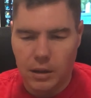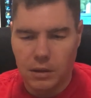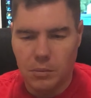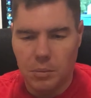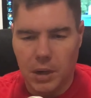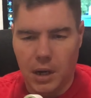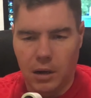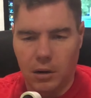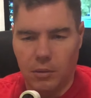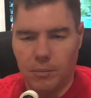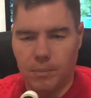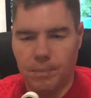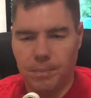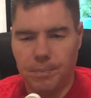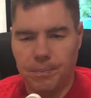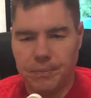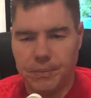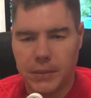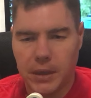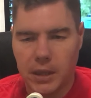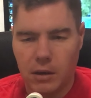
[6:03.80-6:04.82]
a hole at the
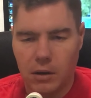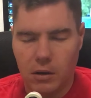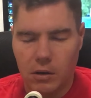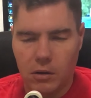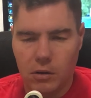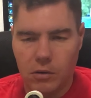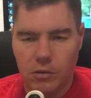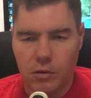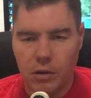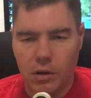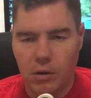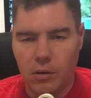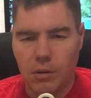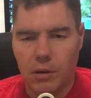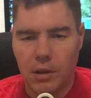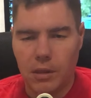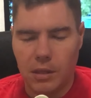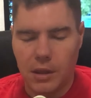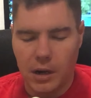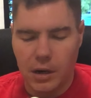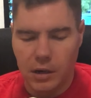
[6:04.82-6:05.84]
bottom.
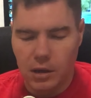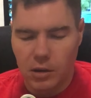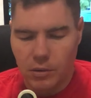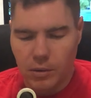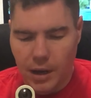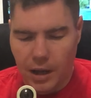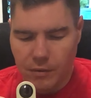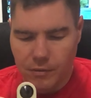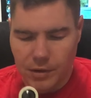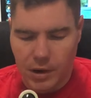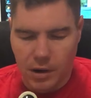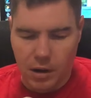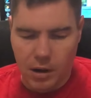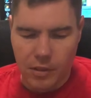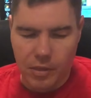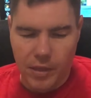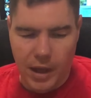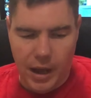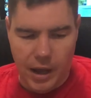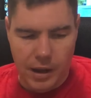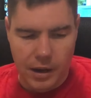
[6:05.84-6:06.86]
So there you
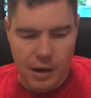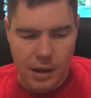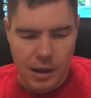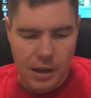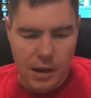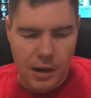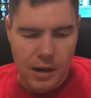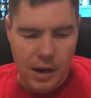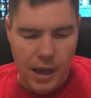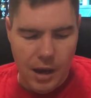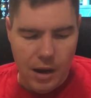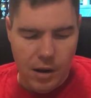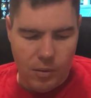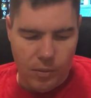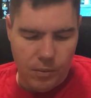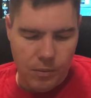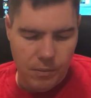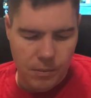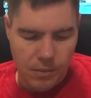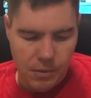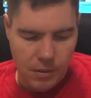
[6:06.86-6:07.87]
have it on that.
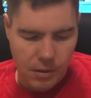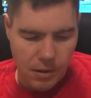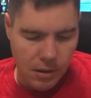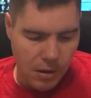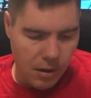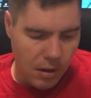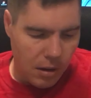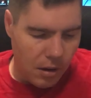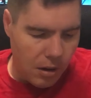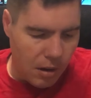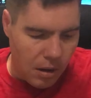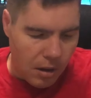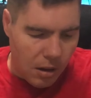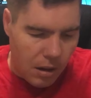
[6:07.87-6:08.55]
Now,